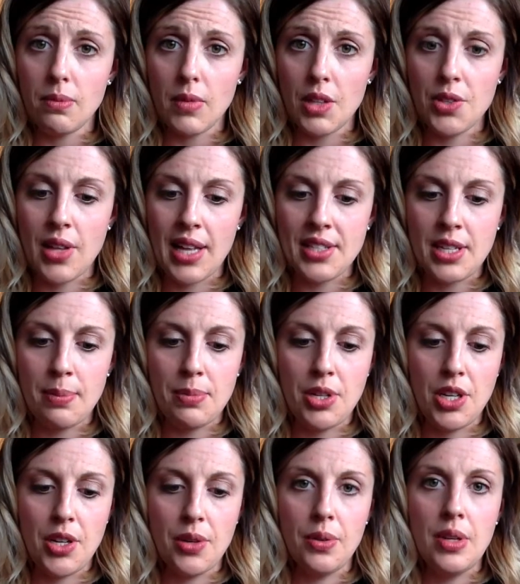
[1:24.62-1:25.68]
So that's up
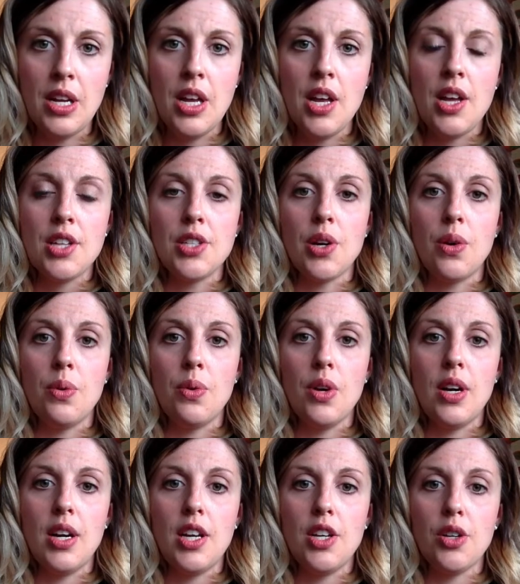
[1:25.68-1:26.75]
to you.
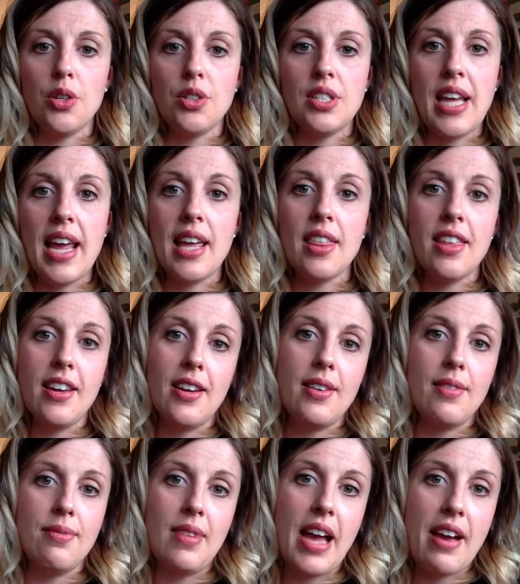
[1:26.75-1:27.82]
So you'll take
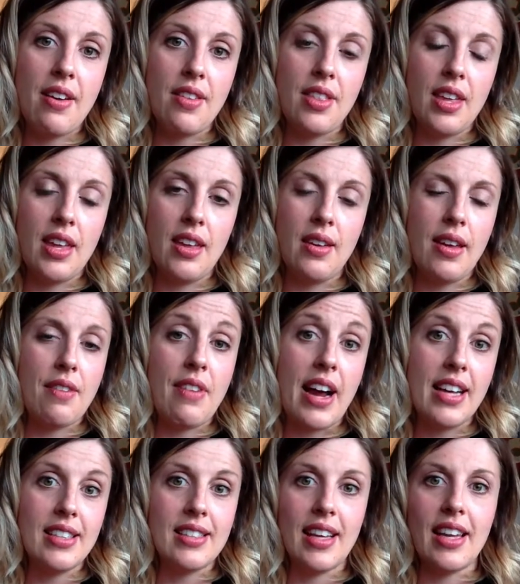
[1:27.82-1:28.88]
the
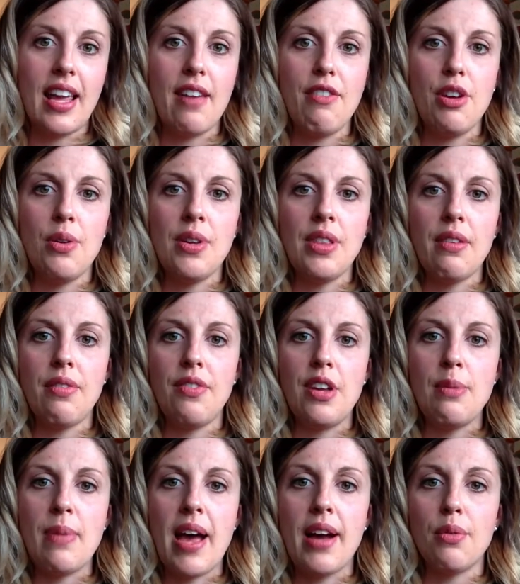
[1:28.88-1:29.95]
advice I gave you in the
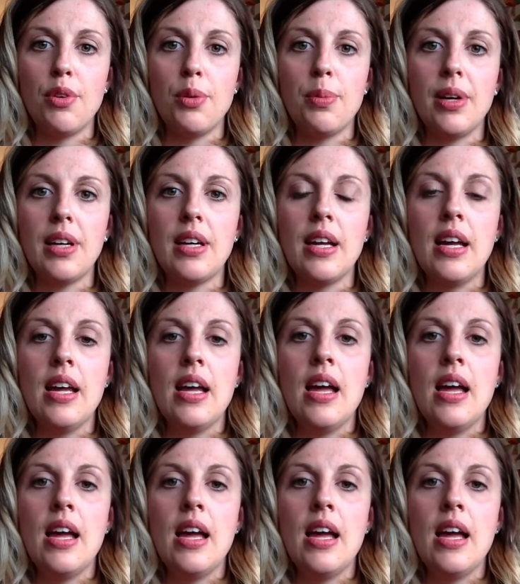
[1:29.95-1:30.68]
feedback rubric